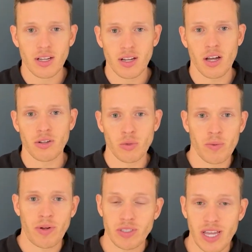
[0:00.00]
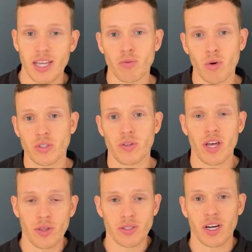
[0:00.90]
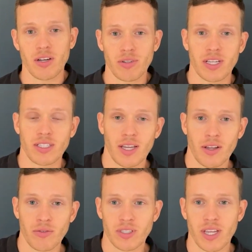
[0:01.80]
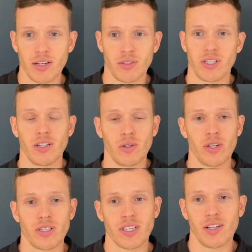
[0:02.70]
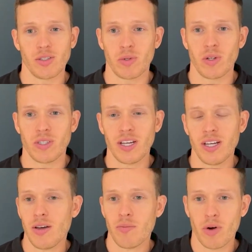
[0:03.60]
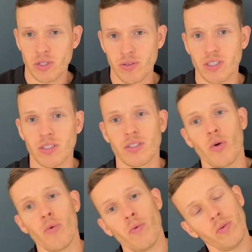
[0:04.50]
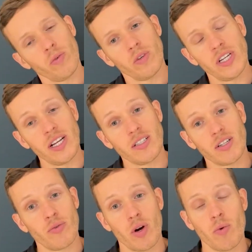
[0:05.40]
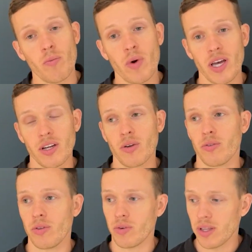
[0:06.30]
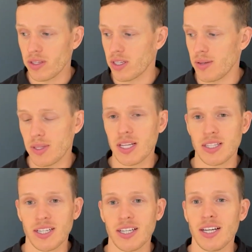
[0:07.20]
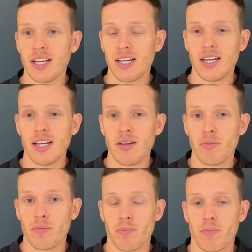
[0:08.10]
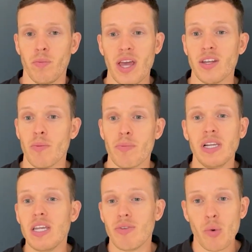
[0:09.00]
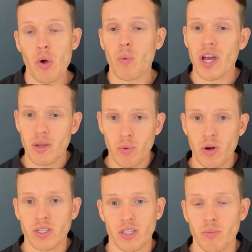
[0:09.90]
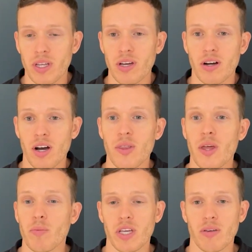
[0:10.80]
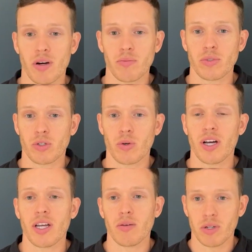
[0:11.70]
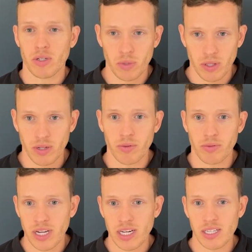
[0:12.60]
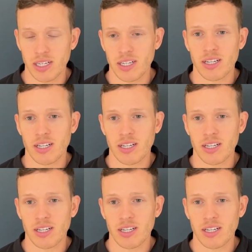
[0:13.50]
I talk about stacking rocks on the other side of like a set of scales, like lawyer scales, because most of us are so leaning so far one way. I don't know if you find the same thing, that we end up believing we're way worse than we are. And then we give up trying because we think we're failing.